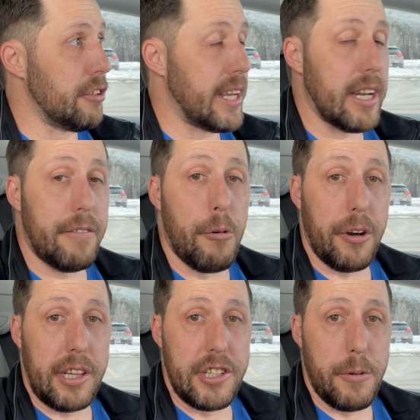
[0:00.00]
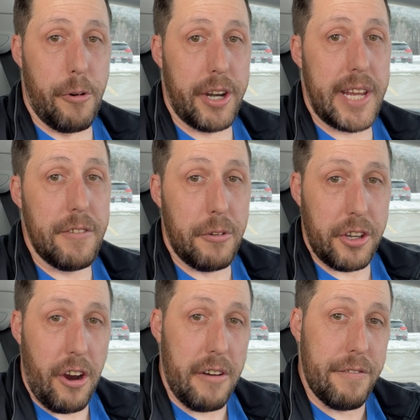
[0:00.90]
get a forward collision warning, even though the
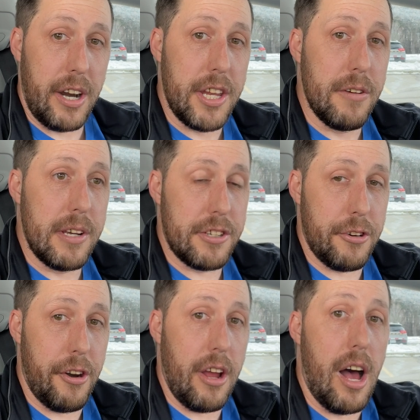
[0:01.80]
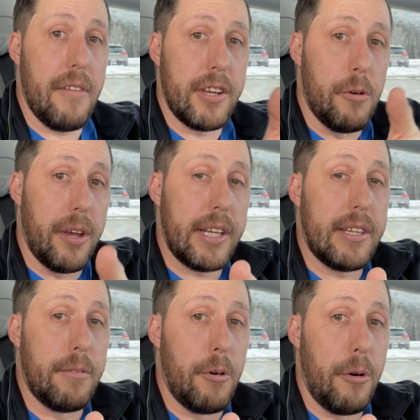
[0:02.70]
car in front of you is turning off and going
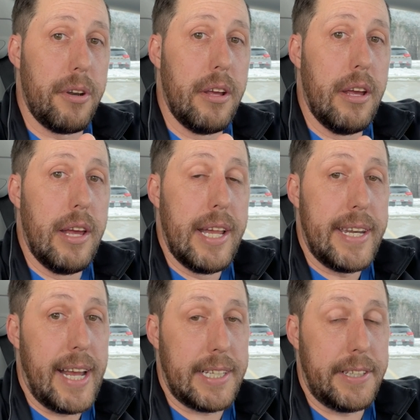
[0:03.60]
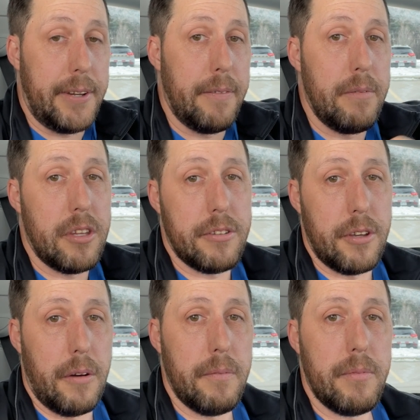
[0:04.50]
into the road next to you.
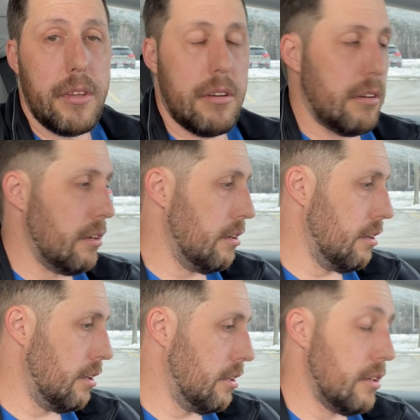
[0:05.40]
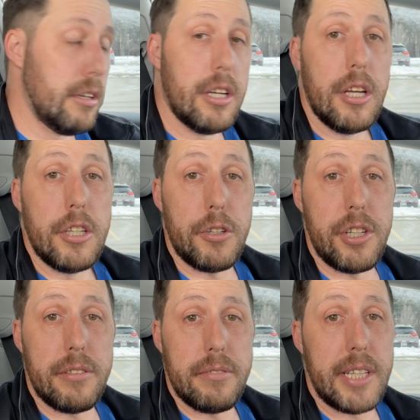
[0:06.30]
So, so
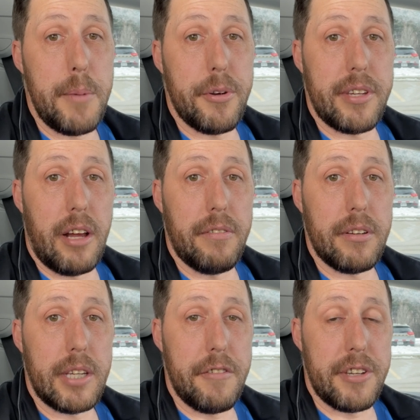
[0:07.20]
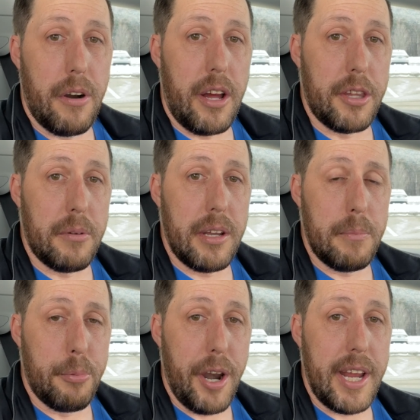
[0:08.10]
just keep yourself, give yourself on
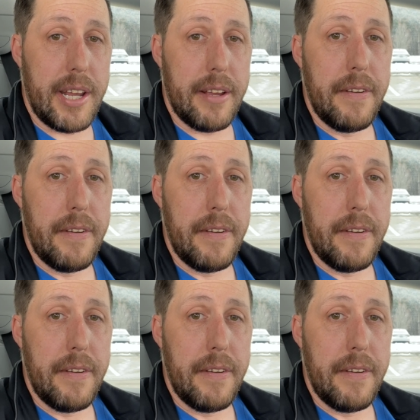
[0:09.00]
that break.